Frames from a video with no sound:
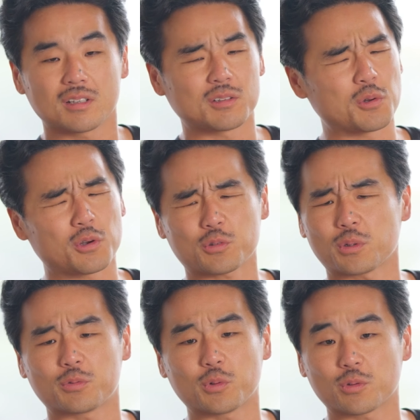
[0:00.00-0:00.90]
A
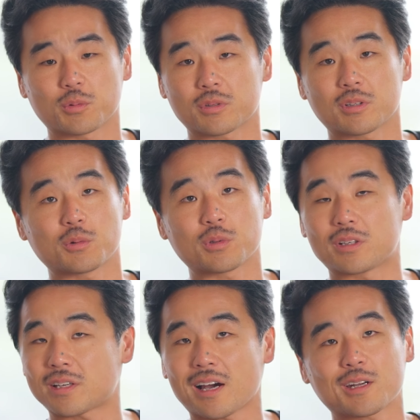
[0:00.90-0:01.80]
nursery full of them, so you
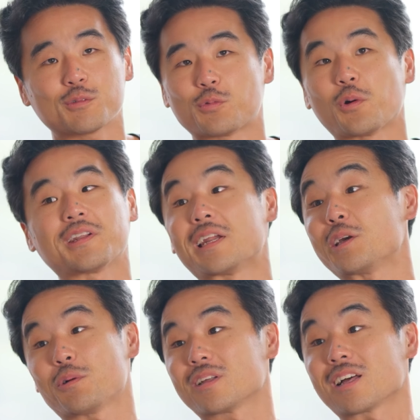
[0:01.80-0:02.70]
can't avoid anyone.